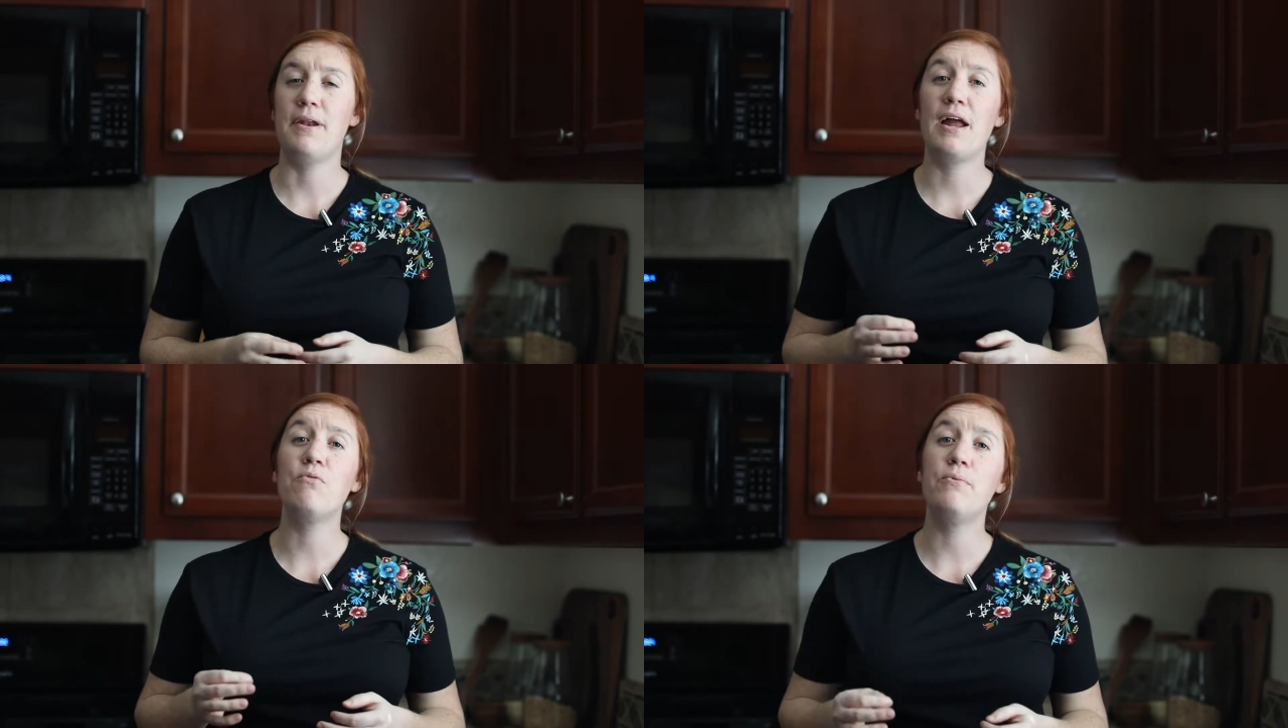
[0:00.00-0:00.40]

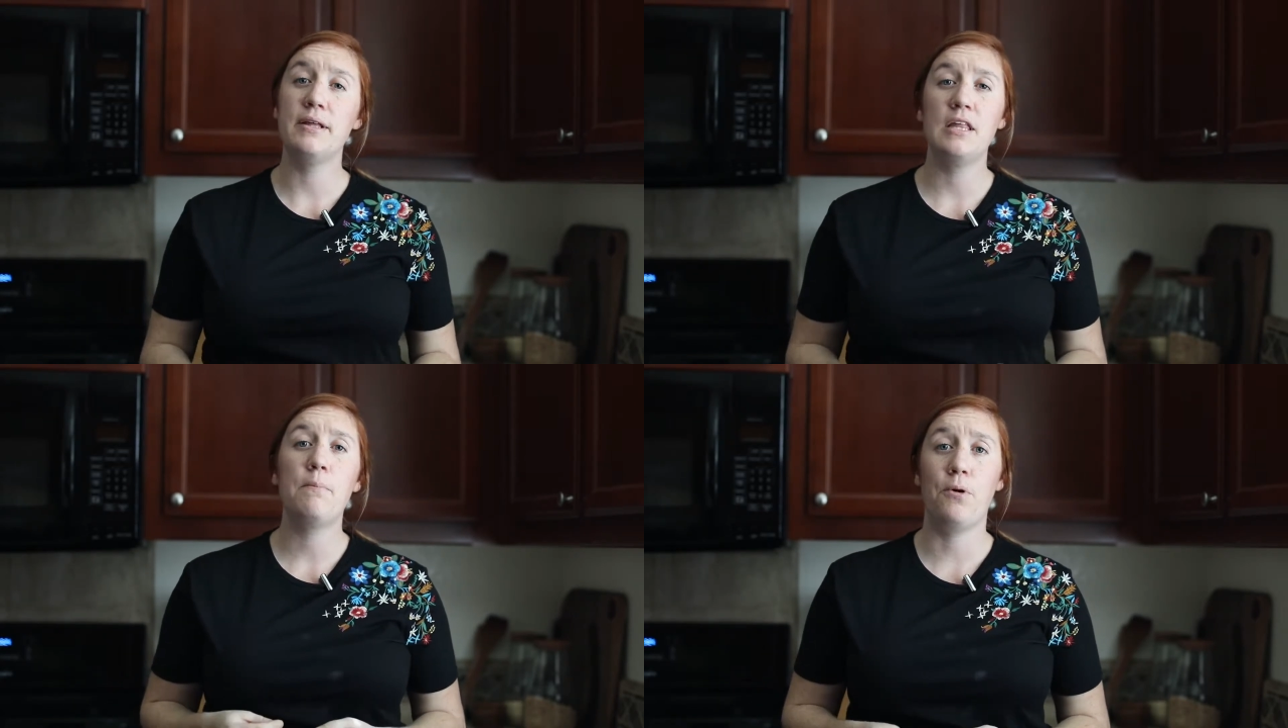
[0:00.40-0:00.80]
but I
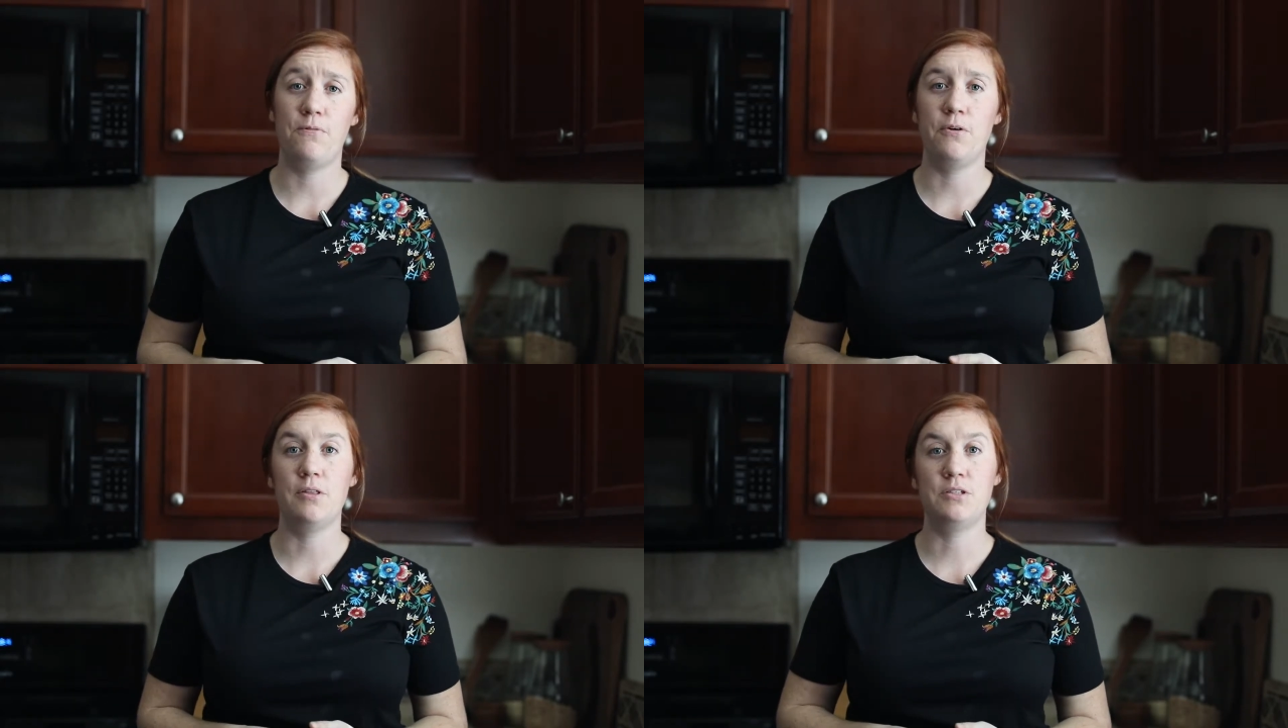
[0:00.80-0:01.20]
really
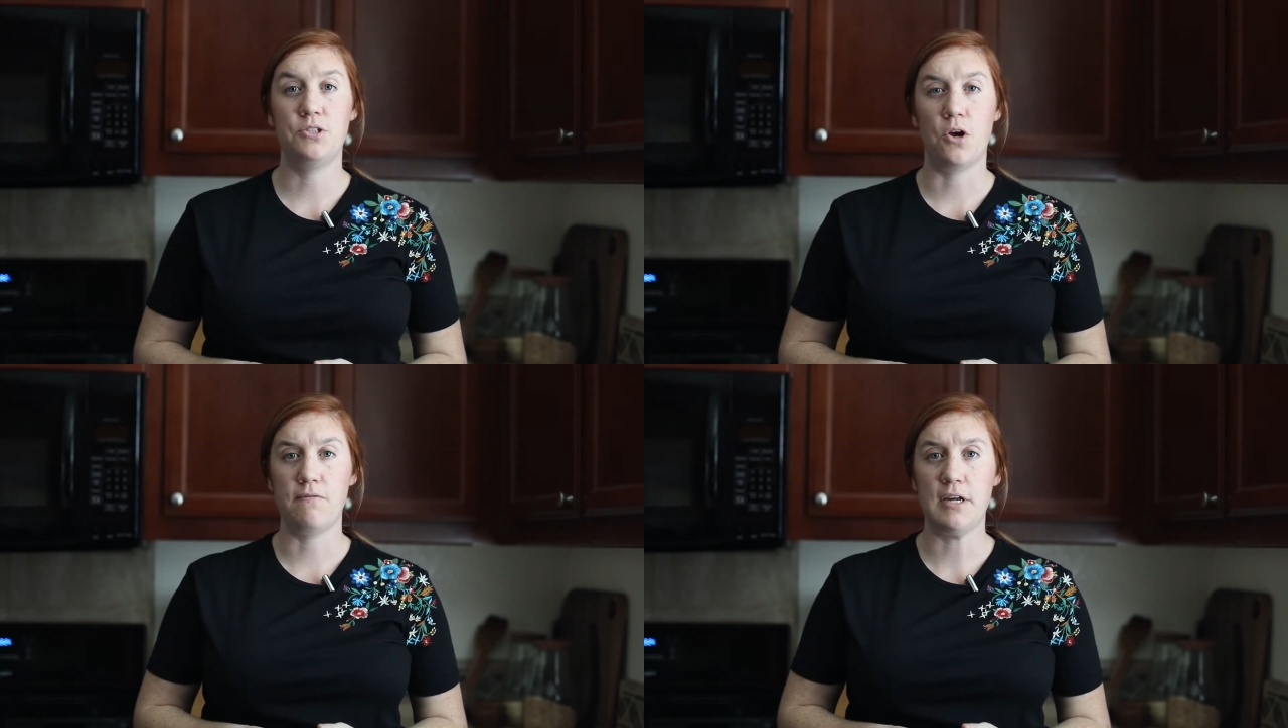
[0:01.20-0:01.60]
prefer the
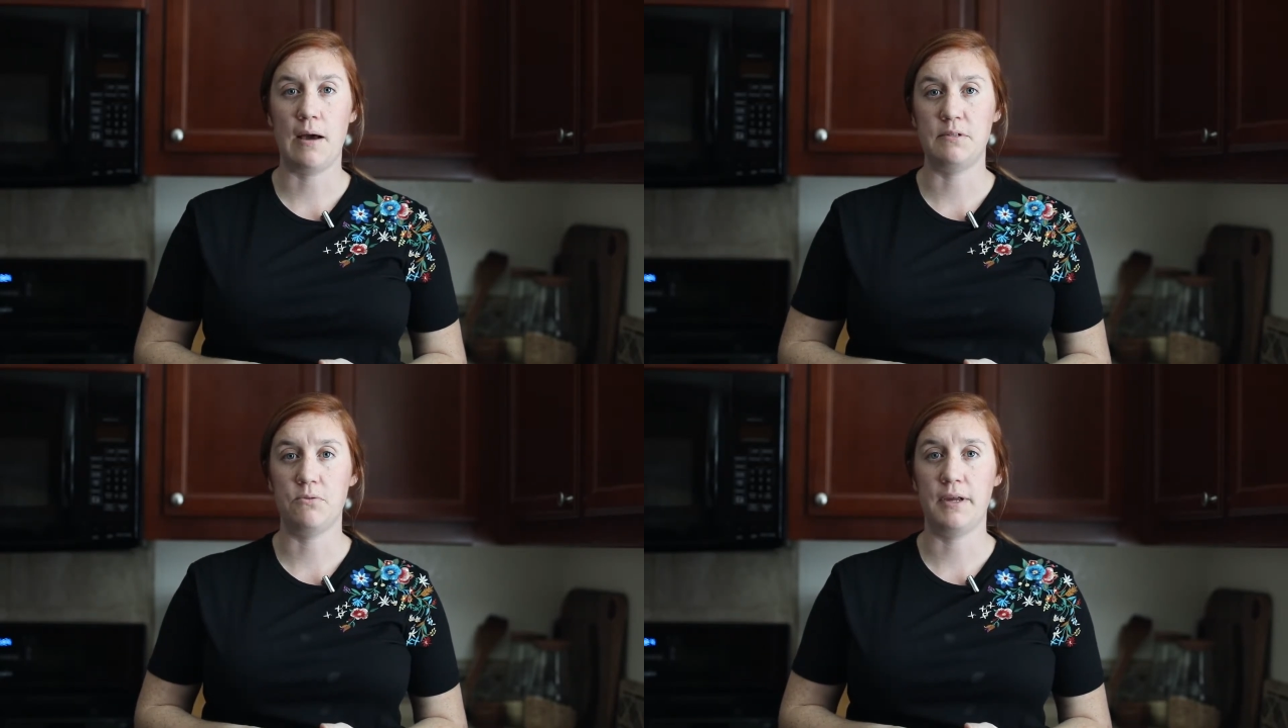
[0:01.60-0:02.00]

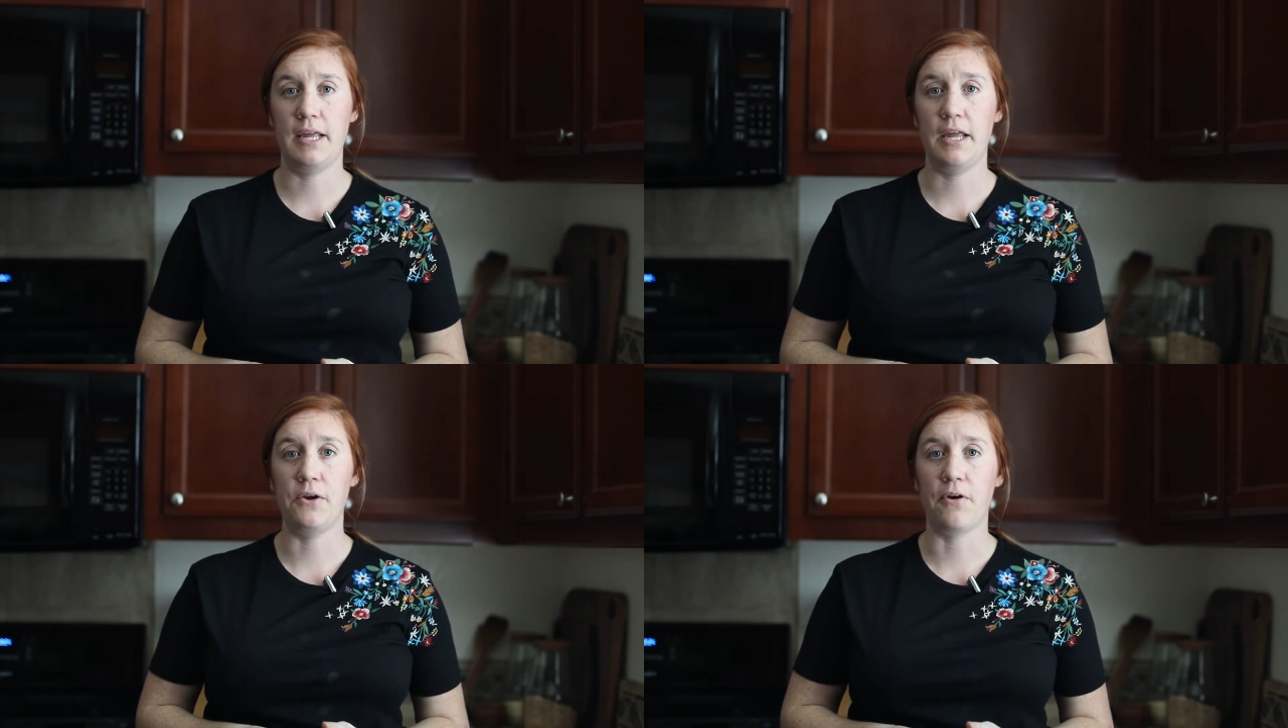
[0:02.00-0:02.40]
stovetop to
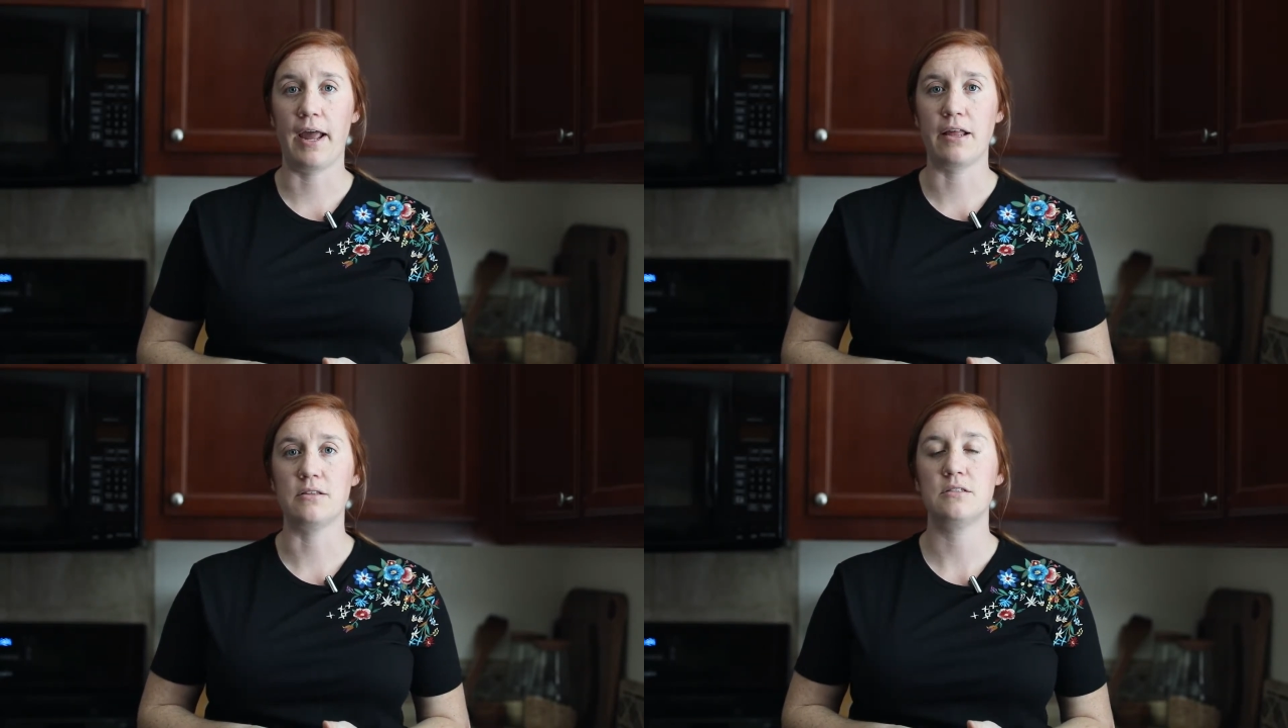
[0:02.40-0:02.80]
reheat
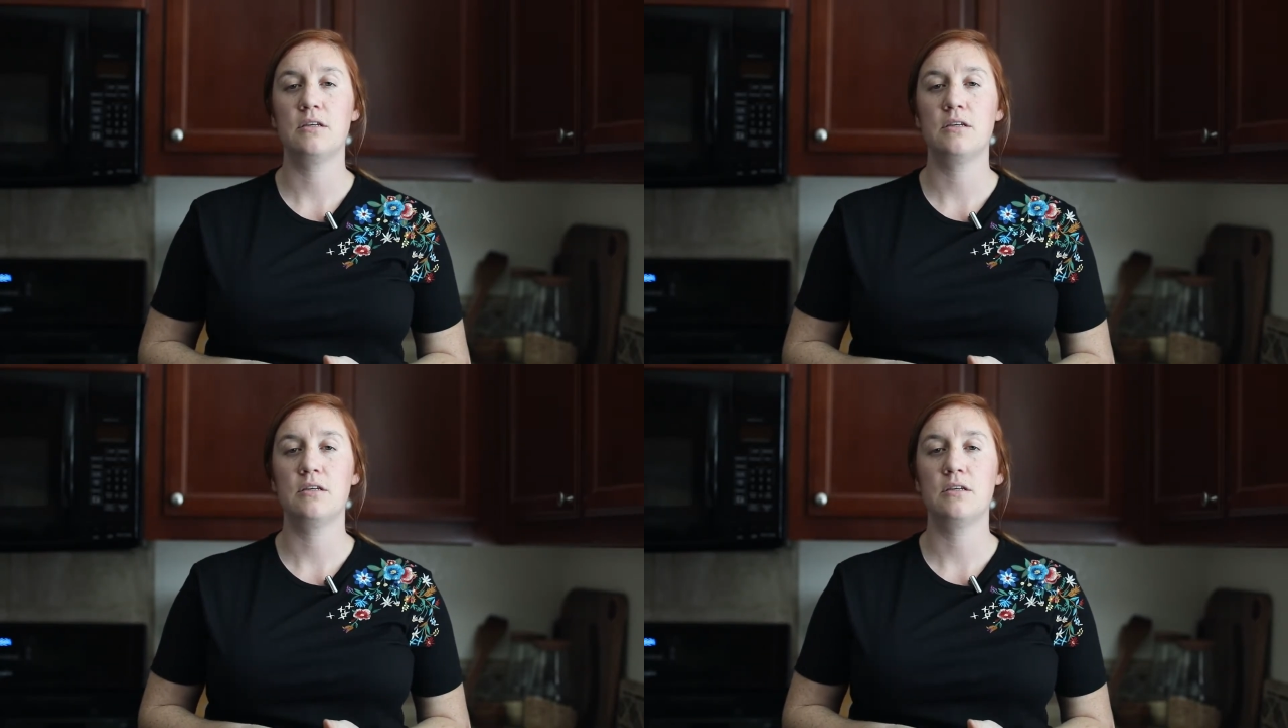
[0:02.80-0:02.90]
grains.